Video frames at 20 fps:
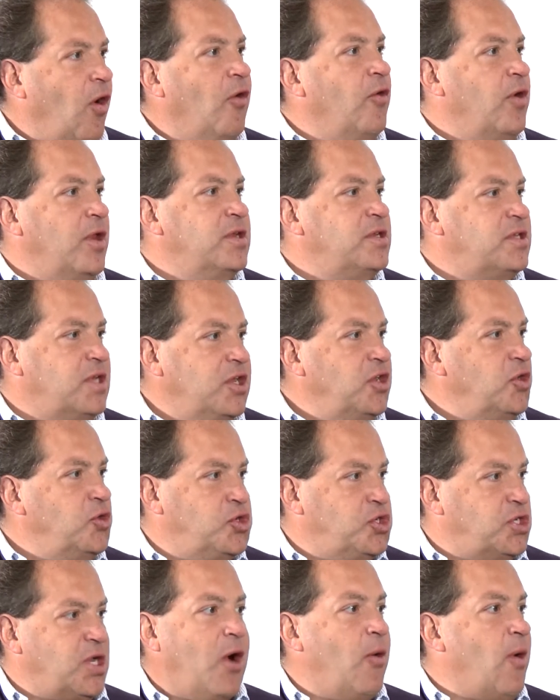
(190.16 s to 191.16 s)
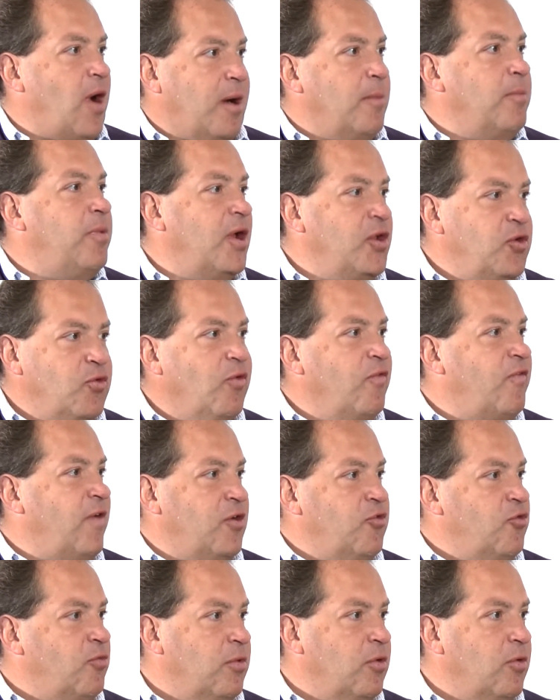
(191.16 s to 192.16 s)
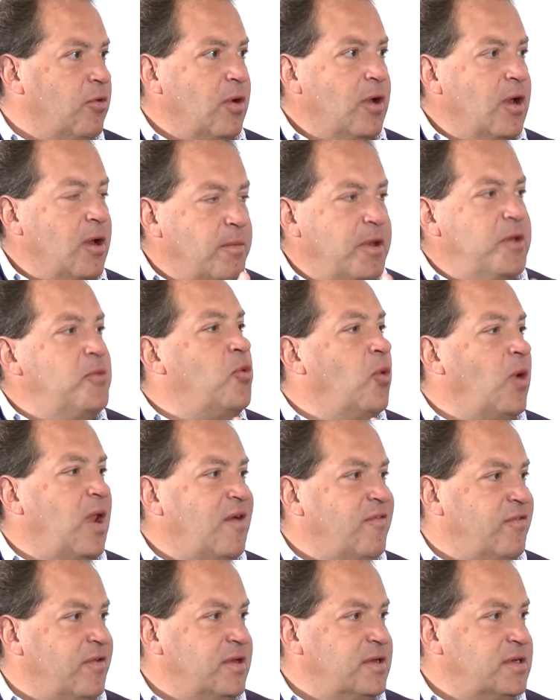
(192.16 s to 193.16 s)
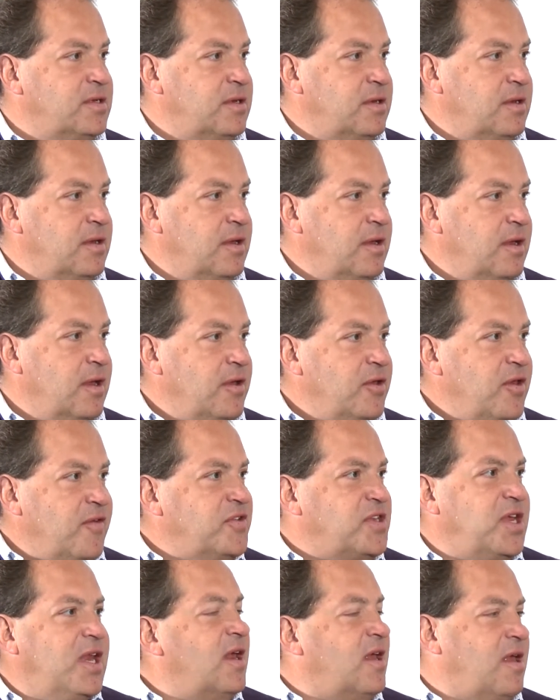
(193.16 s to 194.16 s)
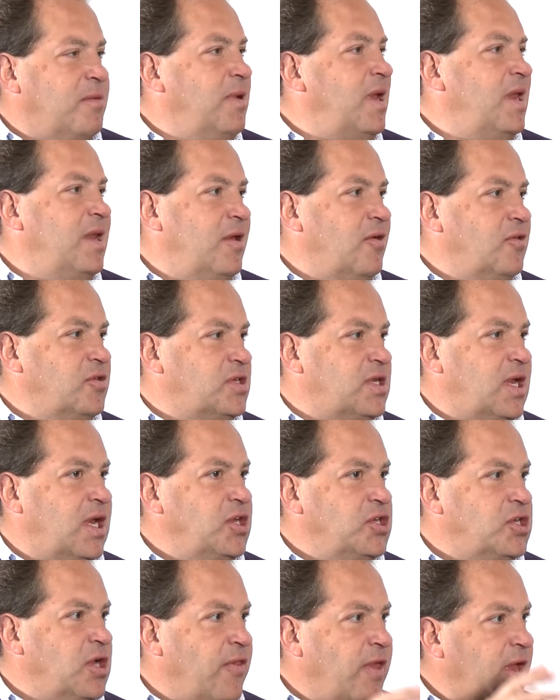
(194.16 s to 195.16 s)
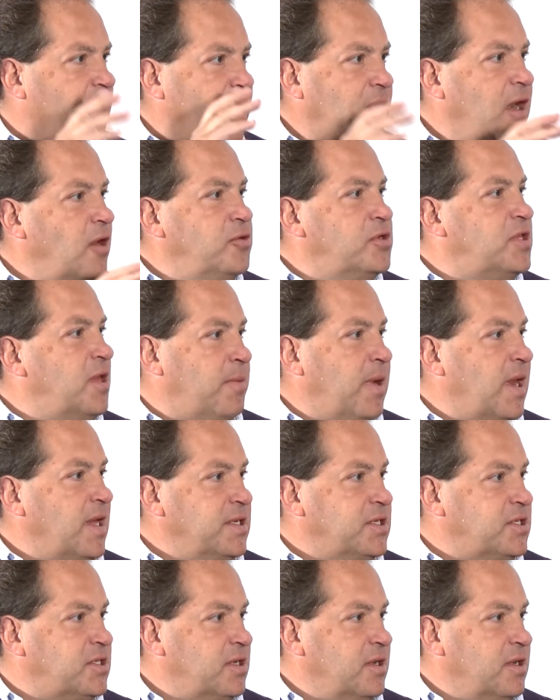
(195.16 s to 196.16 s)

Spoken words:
honest and you show up and you're vulnerable, people love it. You ever seen a comedian on stage and they kind of lose their place?